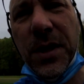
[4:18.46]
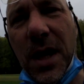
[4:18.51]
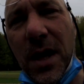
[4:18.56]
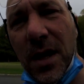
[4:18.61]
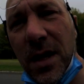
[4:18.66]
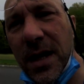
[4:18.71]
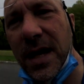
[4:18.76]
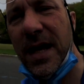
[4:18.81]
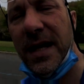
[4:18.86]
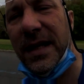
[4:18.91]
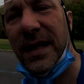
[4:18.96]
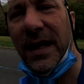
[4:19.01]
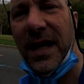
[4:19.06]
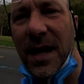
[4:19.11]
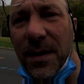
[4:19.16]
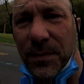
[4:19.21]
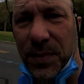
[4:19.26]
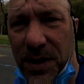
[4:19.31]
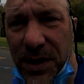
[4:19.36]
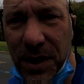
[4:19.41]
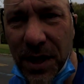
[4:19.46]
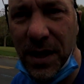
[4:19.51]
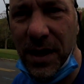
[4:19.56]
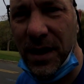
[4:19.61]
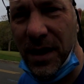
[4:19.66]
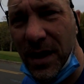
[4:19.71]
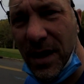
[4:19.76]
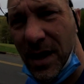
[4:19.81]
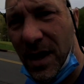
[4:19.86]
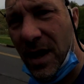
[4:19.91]
tongue, and lips
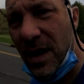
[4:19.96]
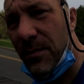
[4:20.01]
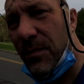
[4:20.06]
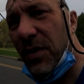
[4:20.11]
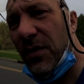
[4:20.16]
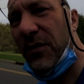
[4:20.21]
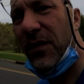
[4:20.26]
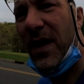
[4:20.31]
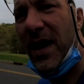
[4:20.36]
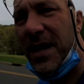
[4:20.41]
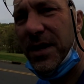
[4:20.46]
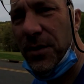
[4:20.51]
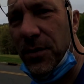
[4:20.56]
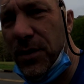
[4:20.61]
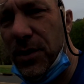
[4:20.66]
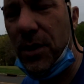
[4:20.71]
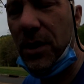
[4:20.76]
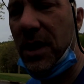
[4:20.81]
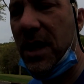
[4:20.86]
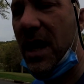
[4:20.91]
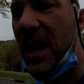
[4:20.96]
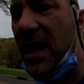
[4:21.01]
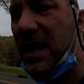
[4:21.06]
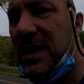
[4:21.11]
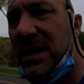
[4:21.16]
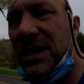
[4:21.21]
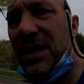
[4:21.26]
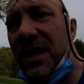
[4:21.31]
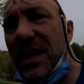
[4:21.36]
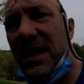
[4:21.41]
provide you your
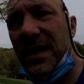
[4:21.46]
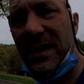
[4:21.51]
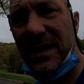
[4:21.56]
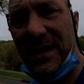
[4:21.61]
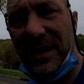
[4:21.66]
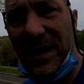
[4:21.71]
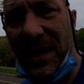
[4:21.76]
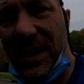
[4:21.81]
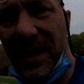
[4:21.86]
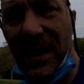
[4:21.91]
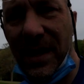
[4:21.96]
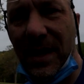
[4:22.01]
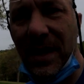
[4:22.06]
consonants.